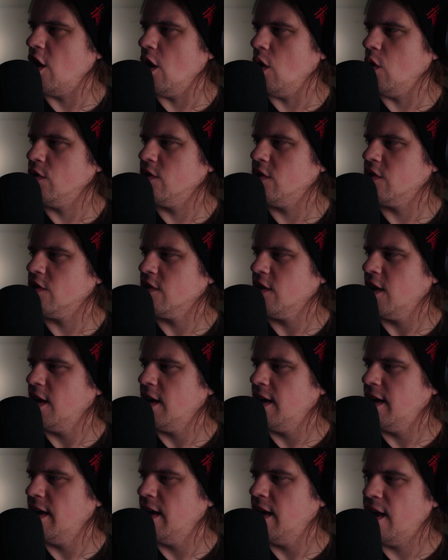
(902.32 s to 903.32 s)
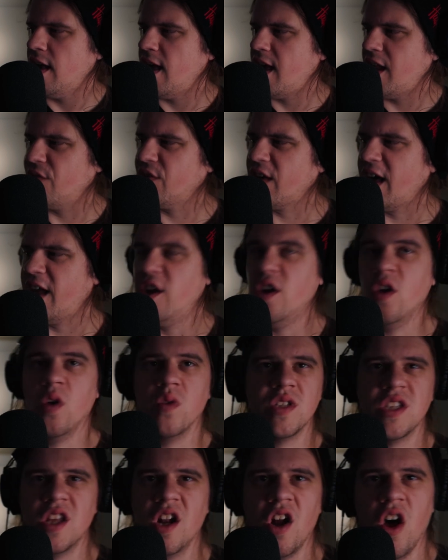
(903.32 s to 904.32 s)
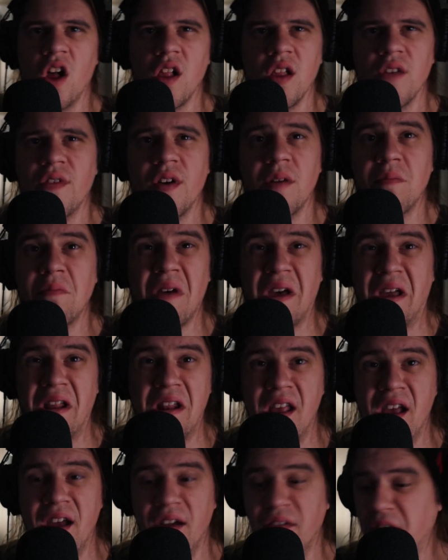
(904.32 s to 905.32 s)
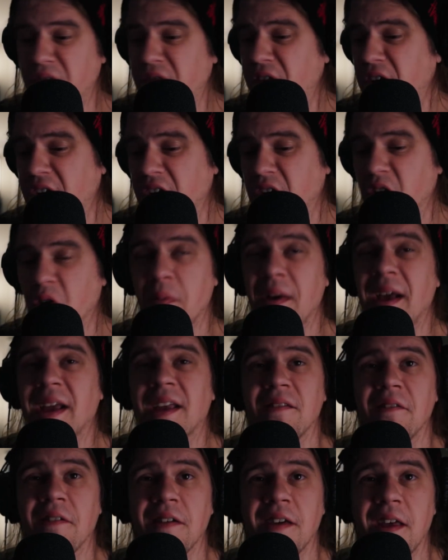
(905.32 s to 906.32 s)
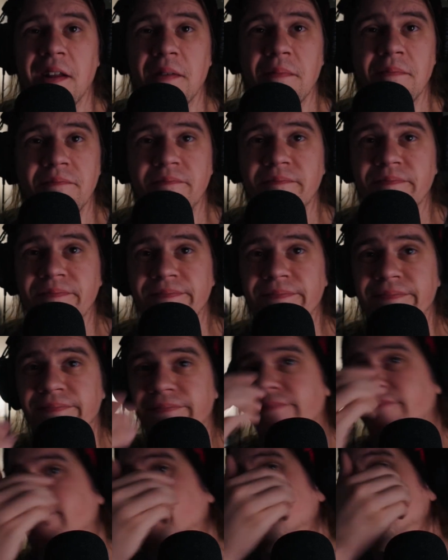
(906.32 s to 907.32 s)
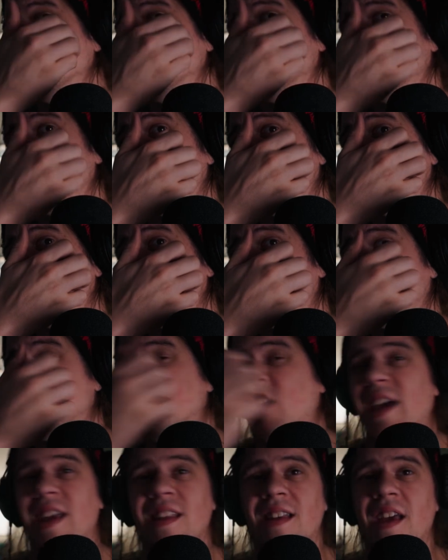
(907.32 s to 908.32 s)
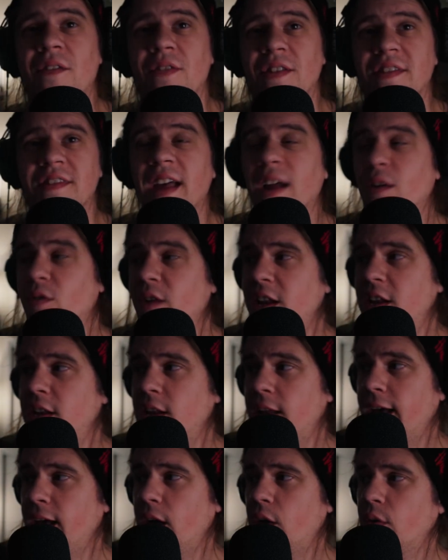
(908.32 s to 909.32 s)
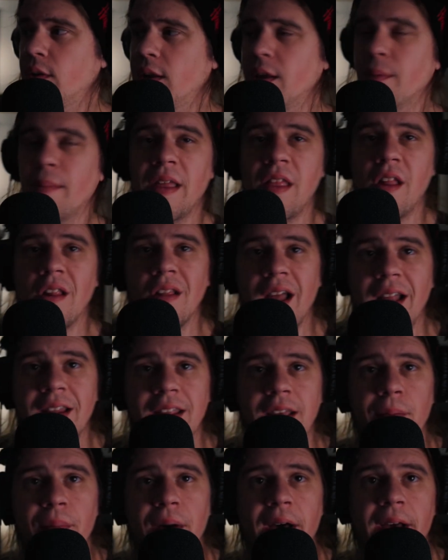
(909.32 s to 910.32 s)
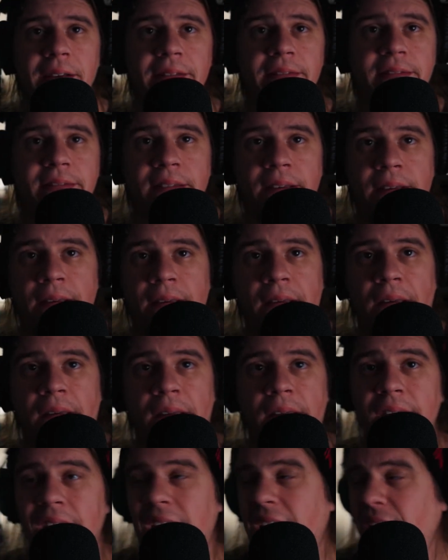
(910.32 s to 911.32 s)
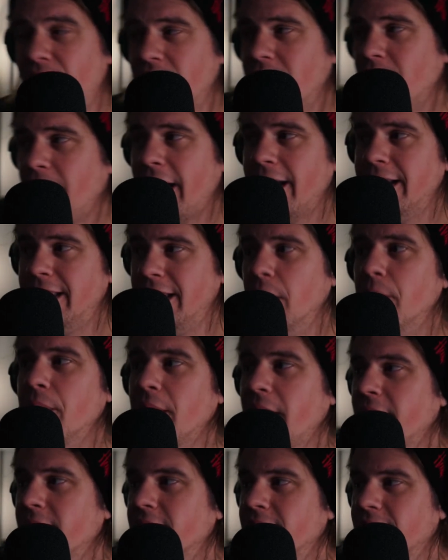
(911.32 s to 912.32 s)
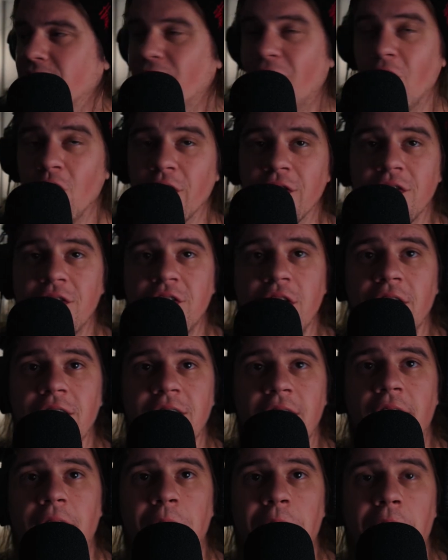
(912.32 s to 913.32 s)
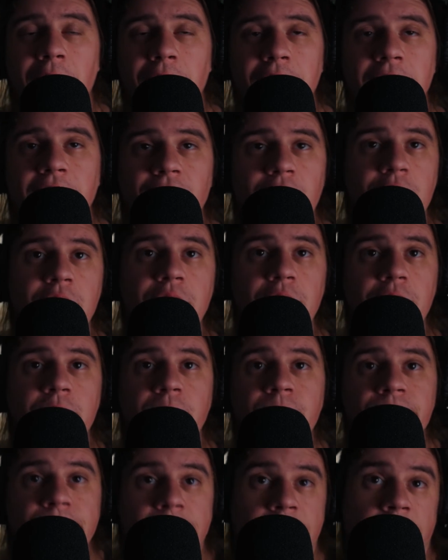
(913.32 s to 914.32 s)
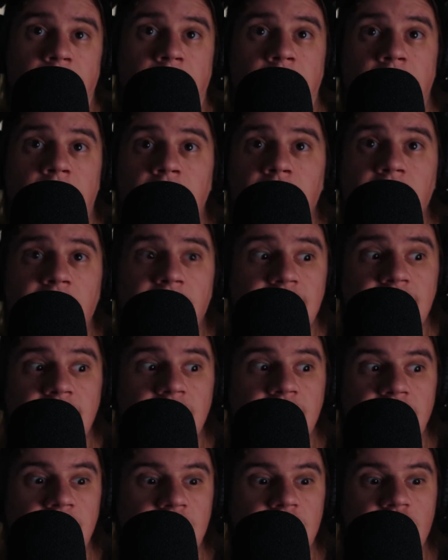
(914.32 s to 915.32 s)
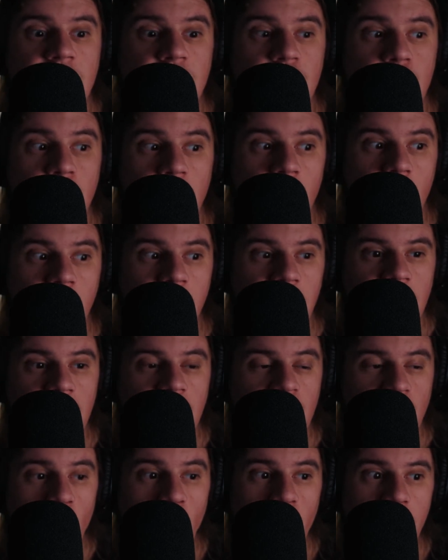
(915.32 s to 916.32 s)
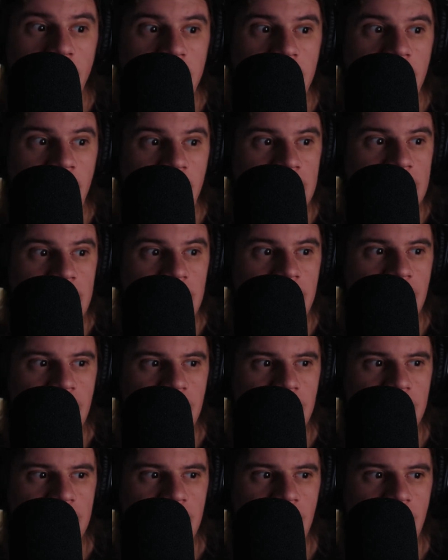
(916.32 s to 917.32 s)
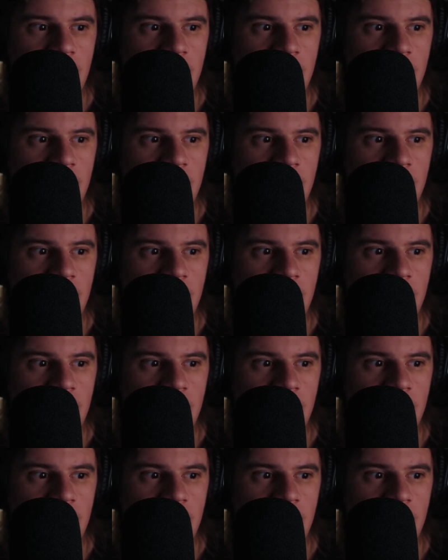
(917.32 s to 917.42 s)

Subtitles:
notes, and I've got notes in all of them. I never fucking go back and look at them. Like, if it's not written down in my little idea box, even the idea box is full of shit that I'll probably never do. Because I just generate so many ideas,